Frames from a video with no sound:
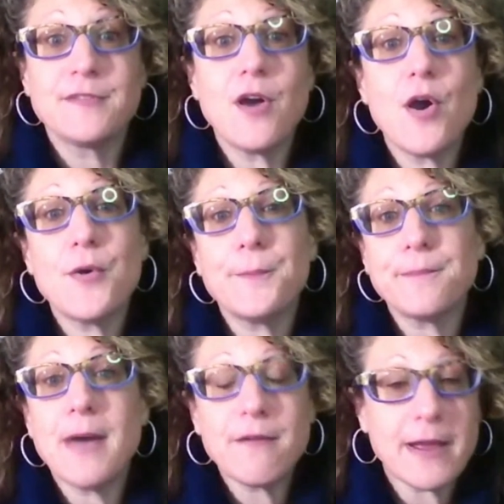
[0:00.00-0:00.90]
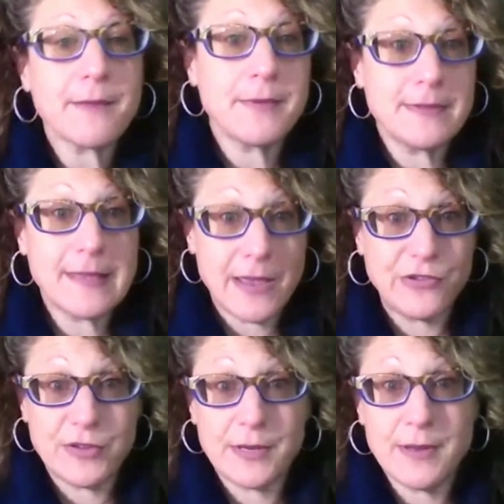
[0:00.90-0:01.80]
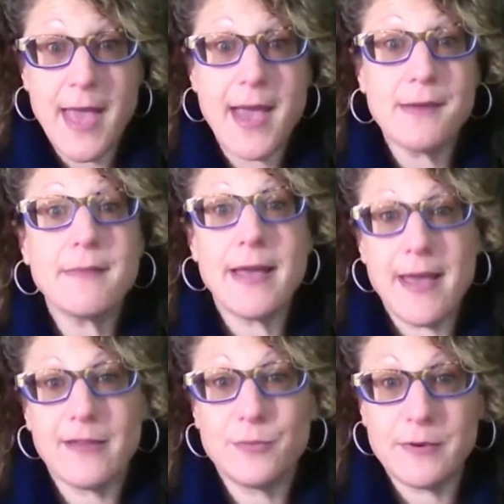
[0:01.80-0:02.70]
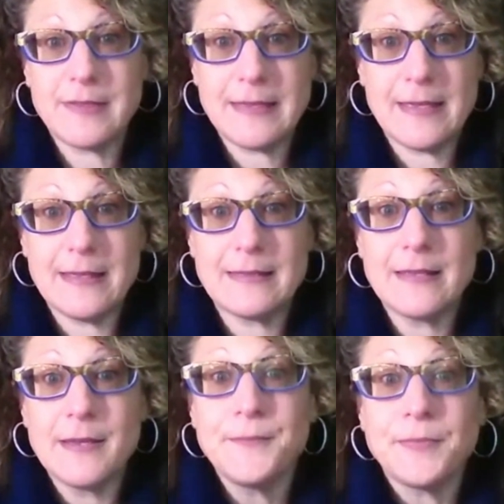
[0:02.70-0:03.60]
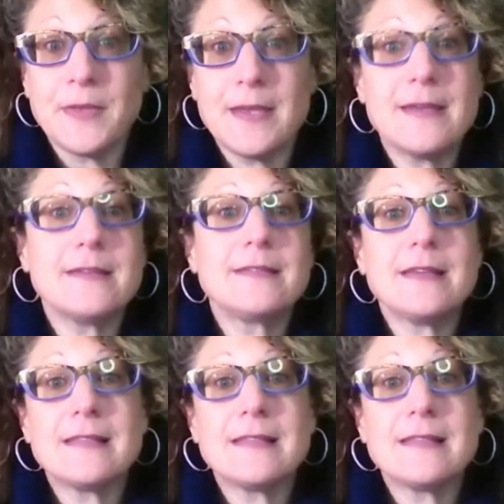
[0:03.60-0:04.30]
So my recommendation and my expertise is,